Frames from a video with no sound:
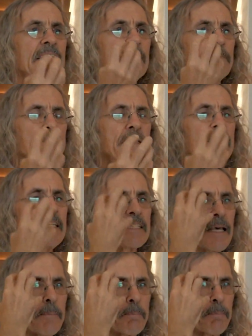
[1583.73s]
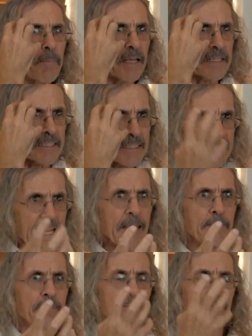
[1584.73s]
It means a
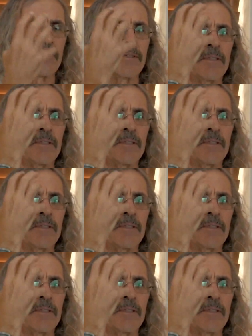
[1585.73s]
stable